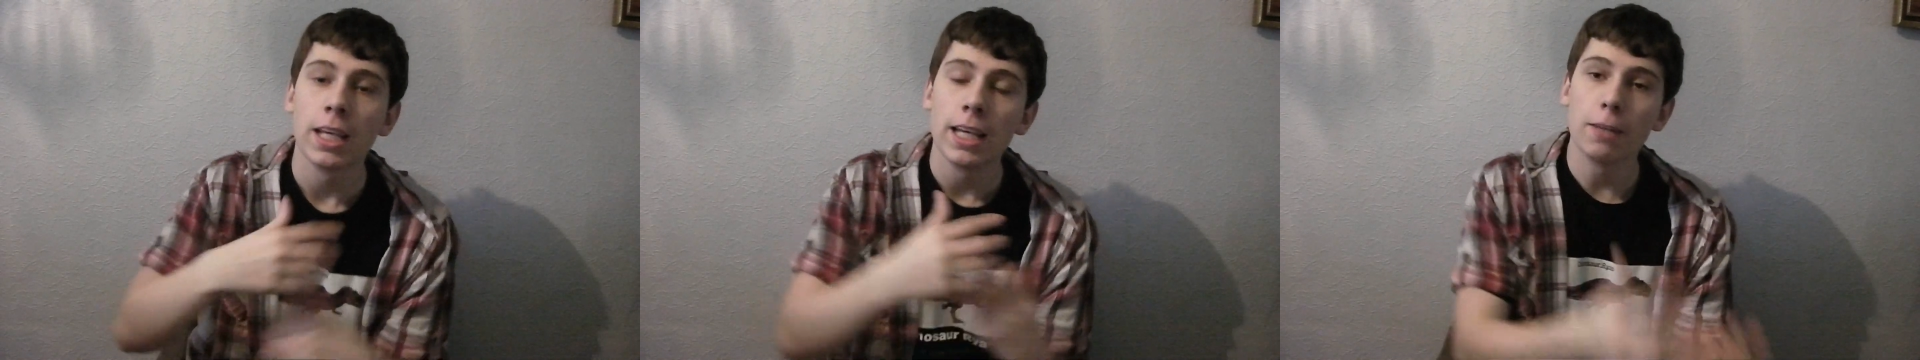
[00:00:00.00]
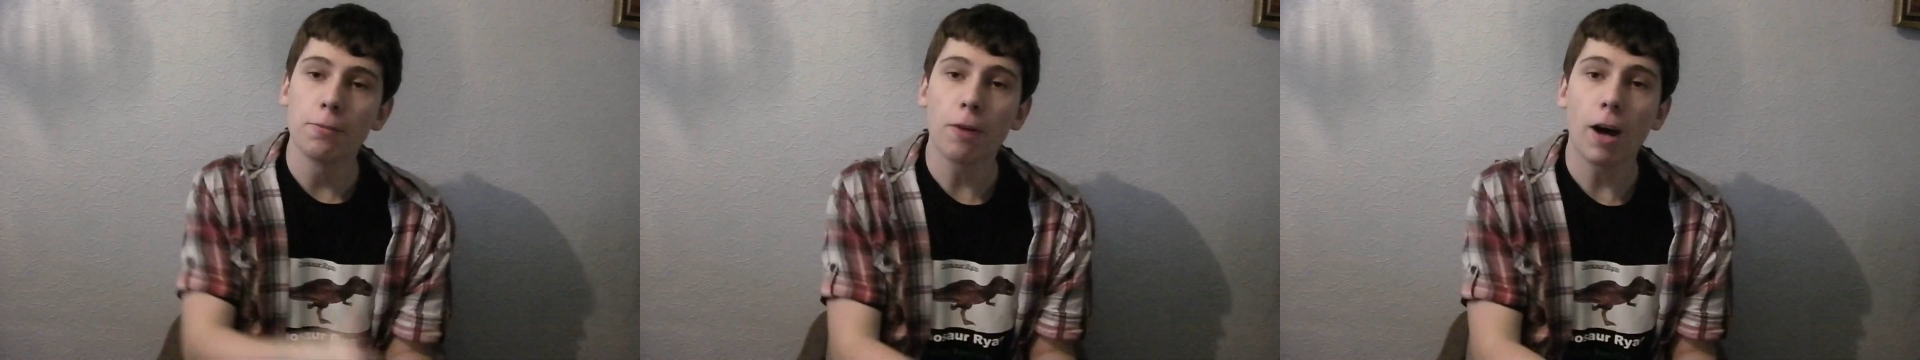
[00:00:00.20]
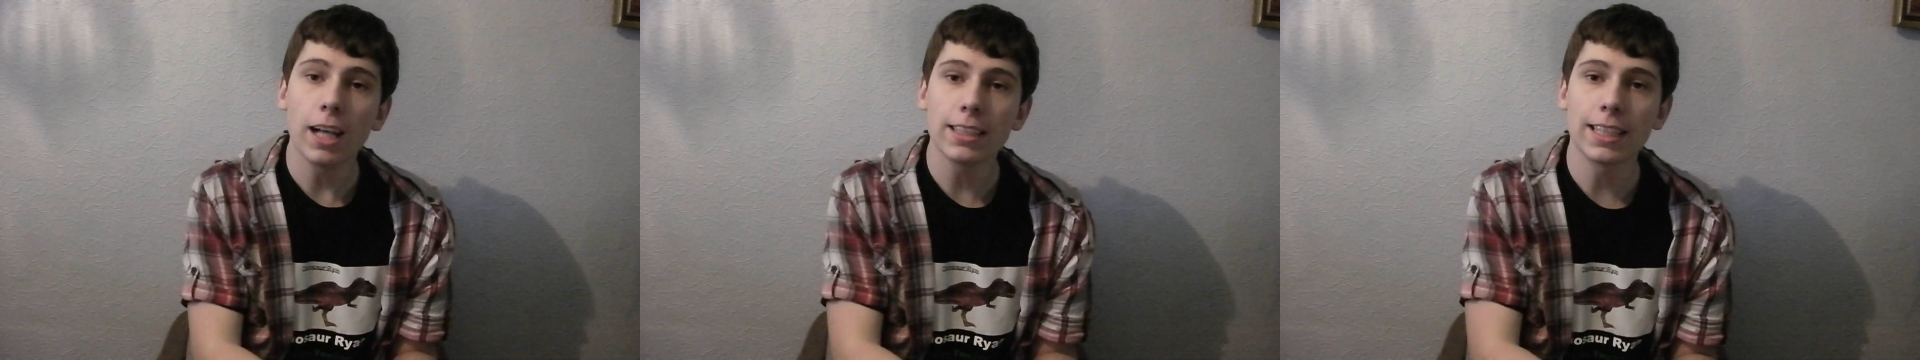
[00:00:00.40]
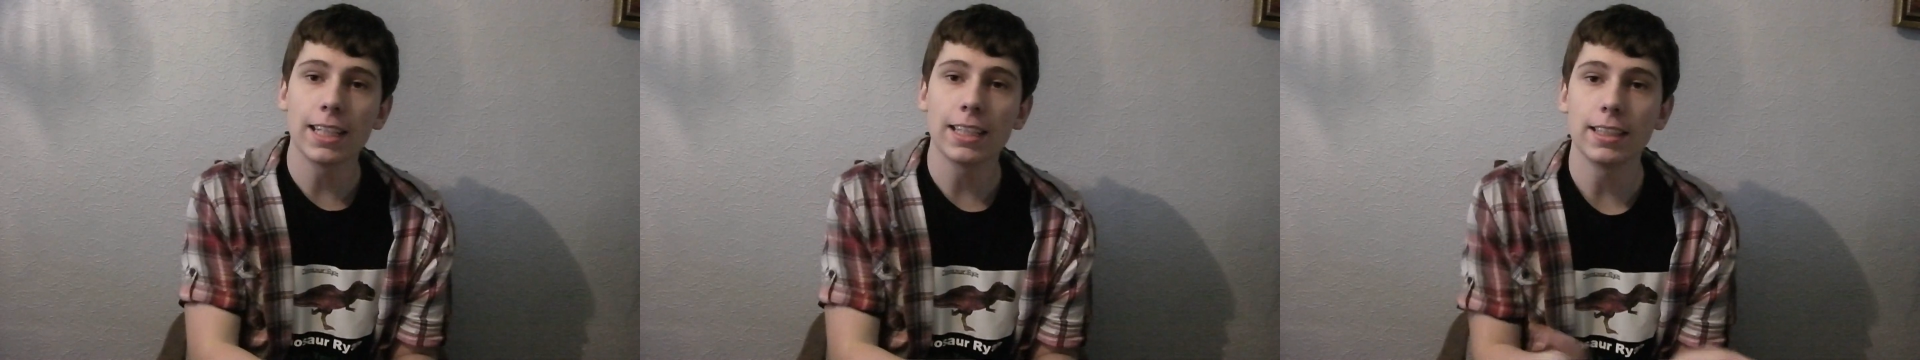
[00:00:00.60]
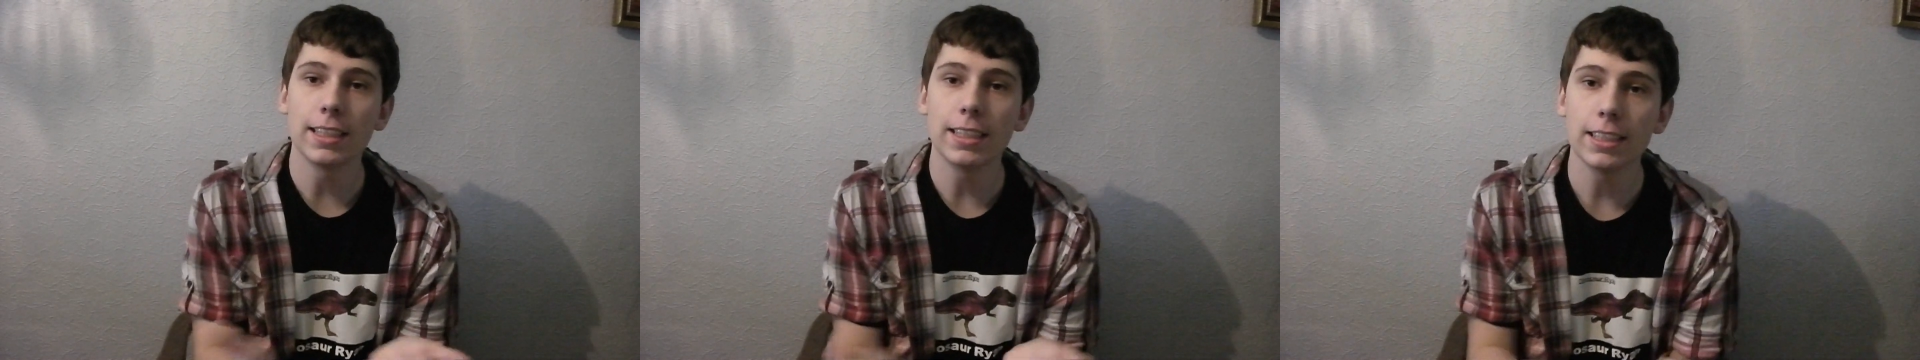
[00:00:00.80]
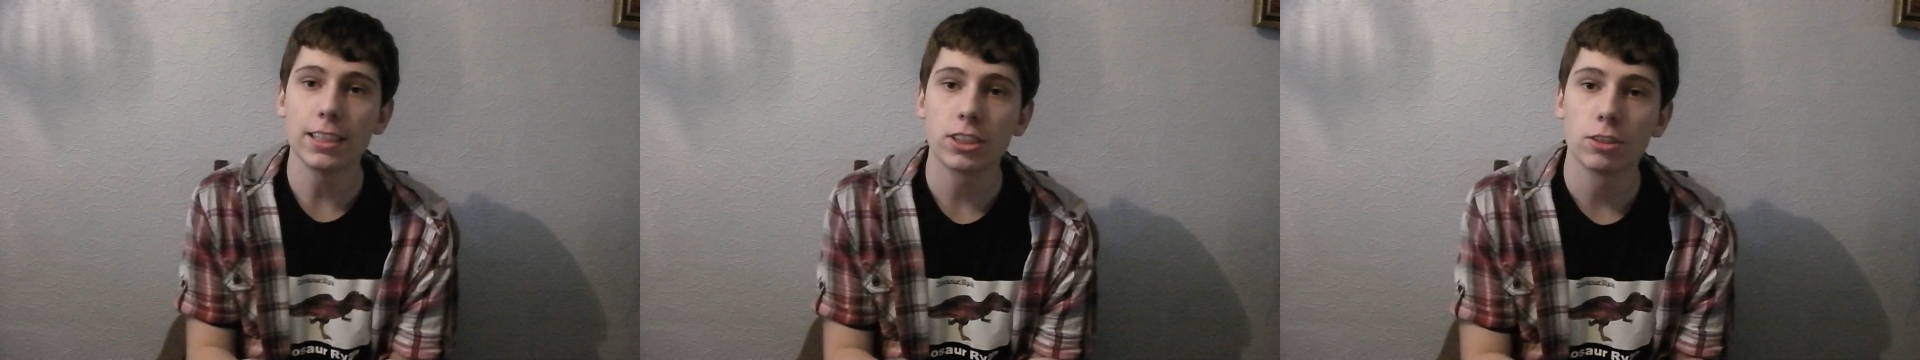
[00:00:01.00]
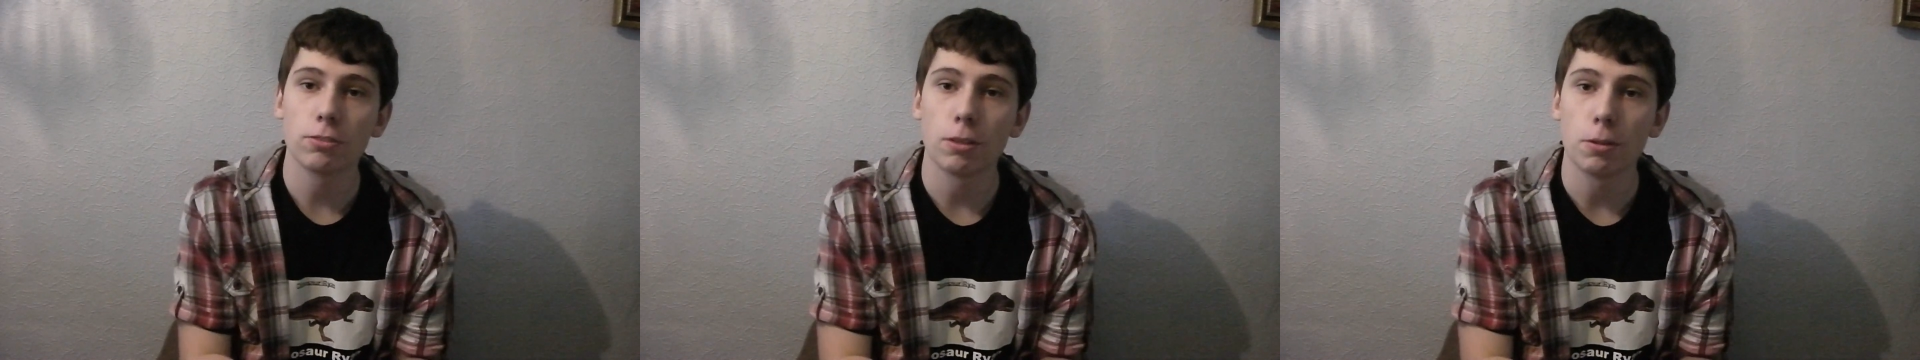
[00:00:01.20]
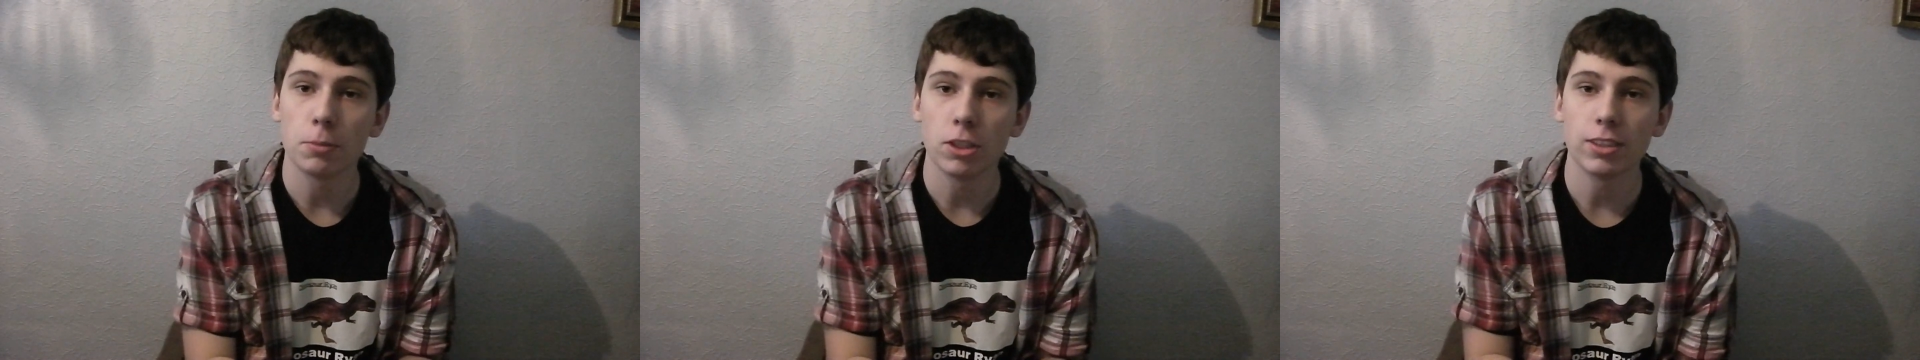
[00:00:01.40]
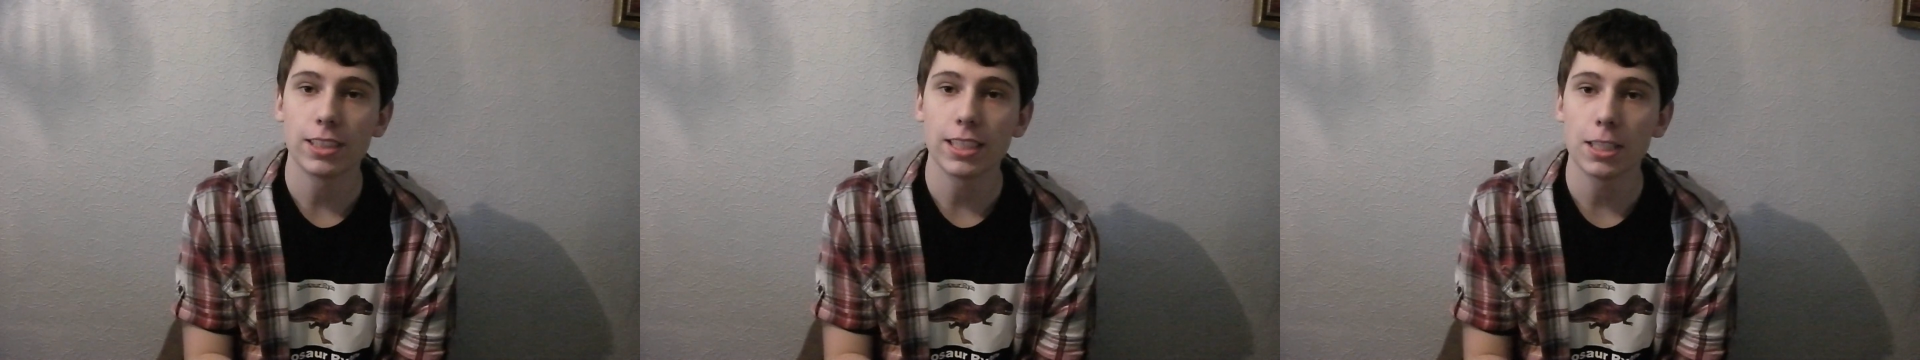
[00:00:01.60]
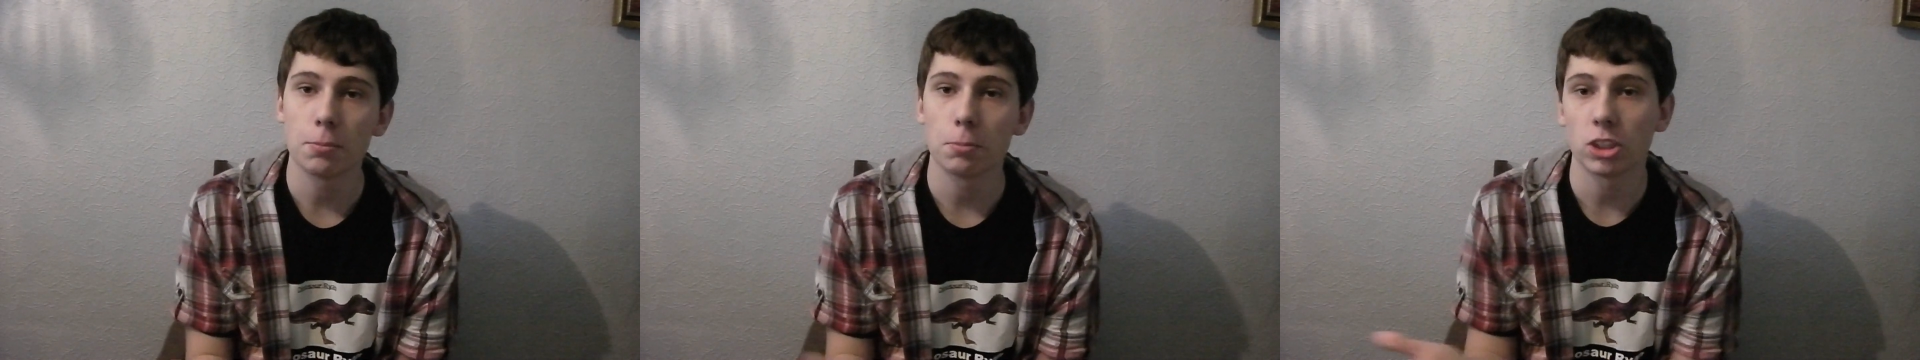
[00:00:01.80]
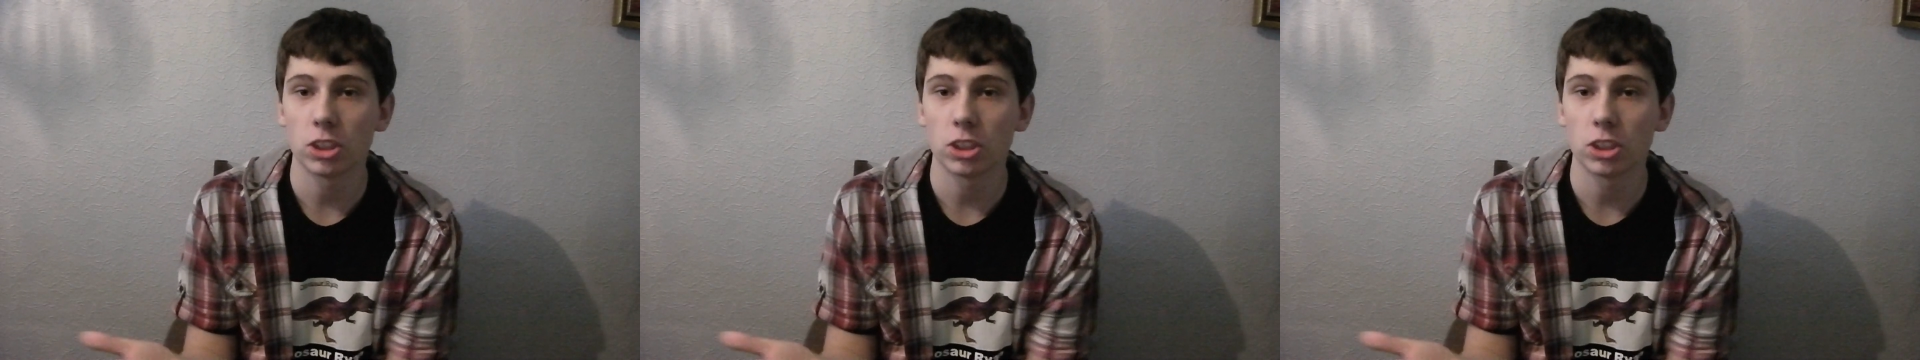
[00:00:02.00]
If I sent these to a museum,